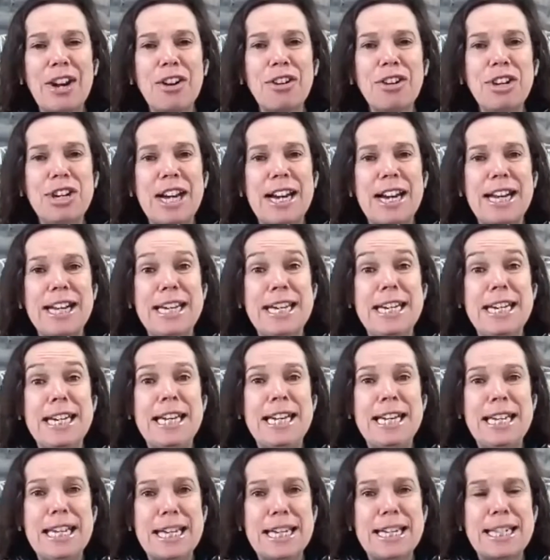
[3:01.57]
area in
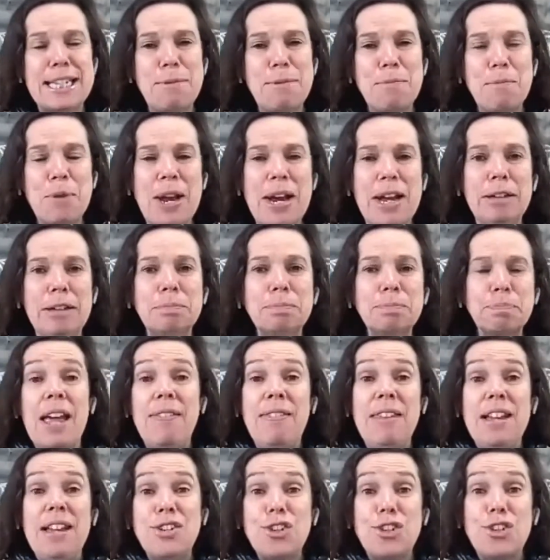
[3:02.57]
here somewhere,
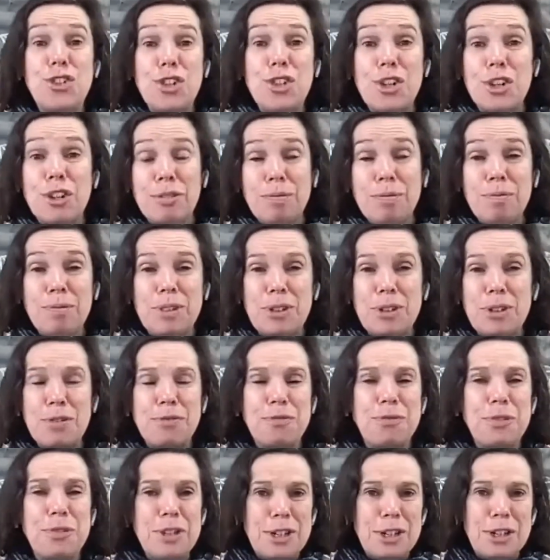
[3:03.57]
and then just sort
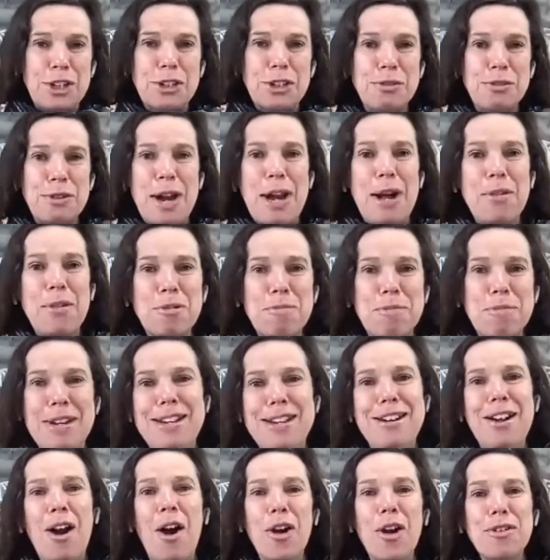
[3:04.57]
of corral them
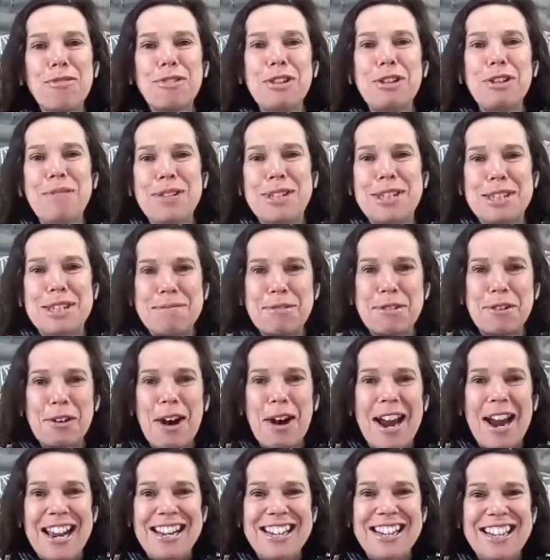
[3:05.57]
in, hopefully with some
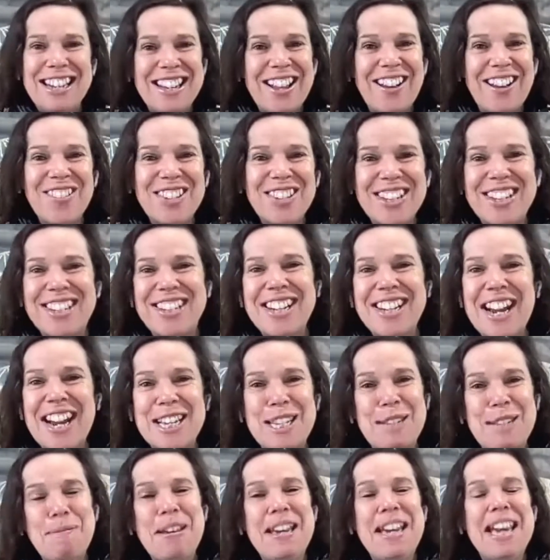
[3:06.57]
grain, and they'll just
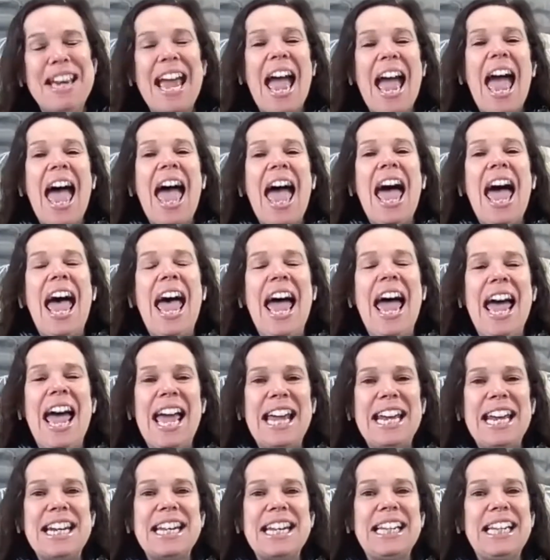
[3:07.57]
chase me,
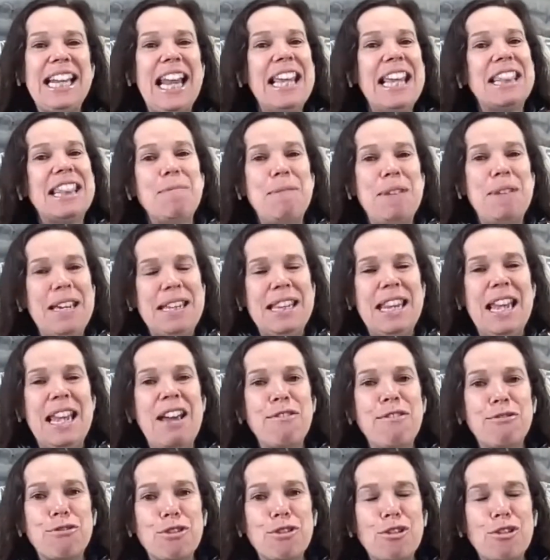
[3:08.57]
and let them in
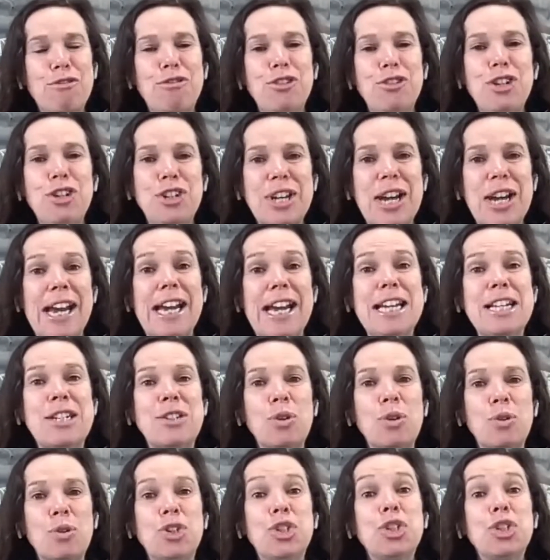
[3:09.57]
there for a few days
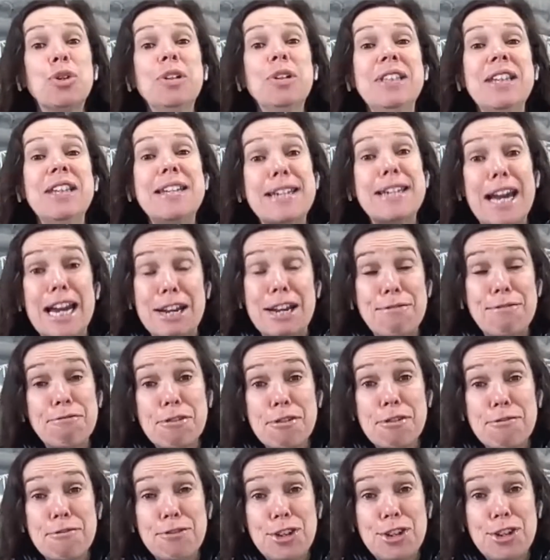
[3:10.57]
or during the day
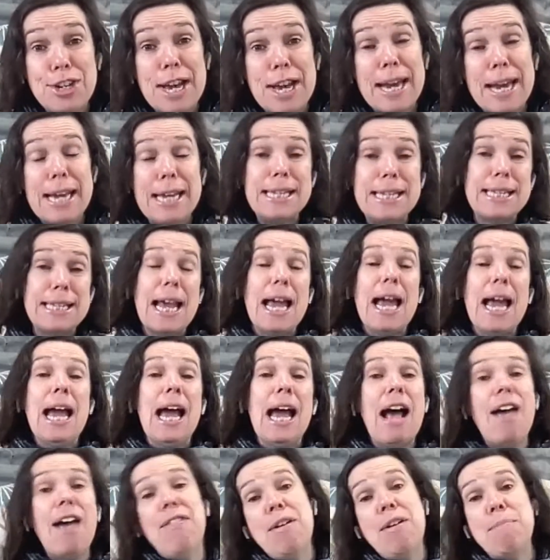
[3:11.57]
for a few days,
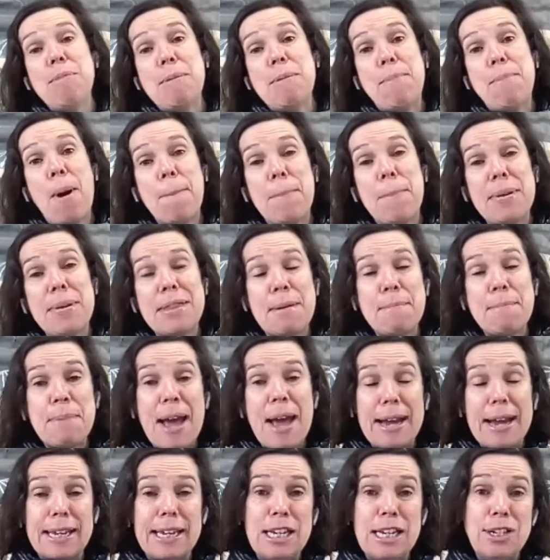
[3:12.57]
and then be popping them
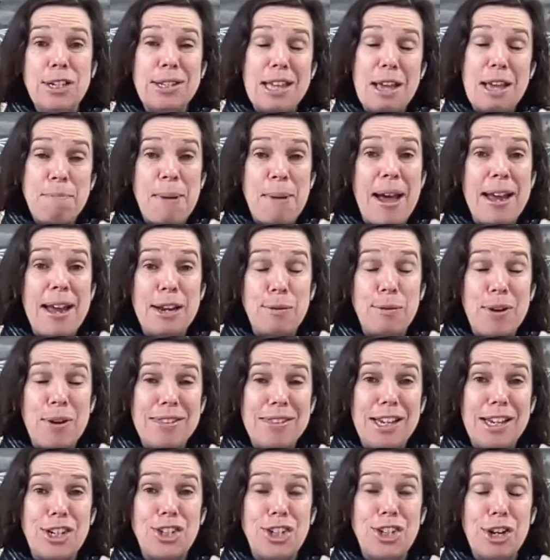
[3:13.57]
back into their paddock where
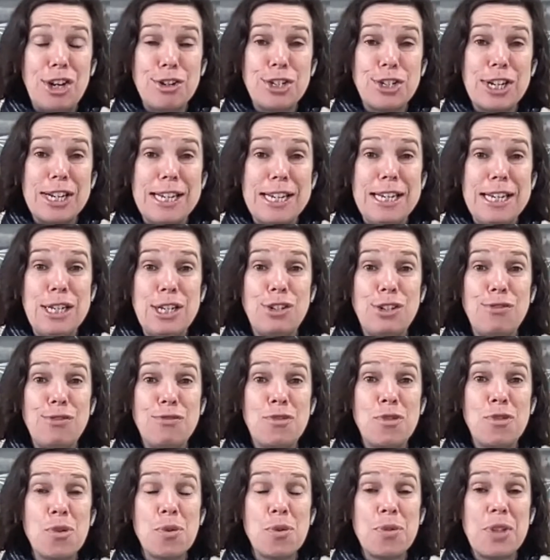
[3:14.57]
their shelter is
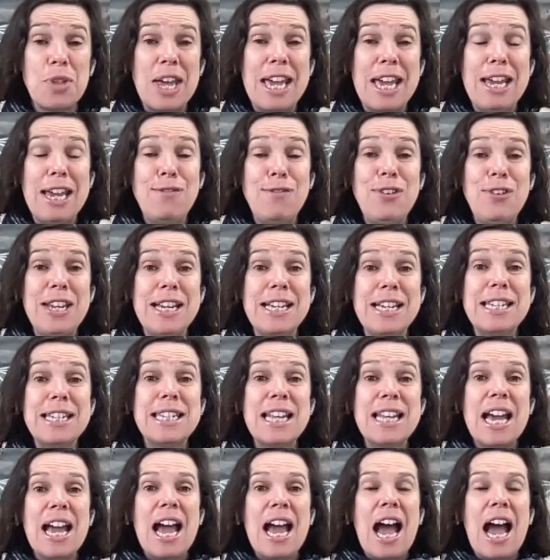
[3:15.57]
for the evenings.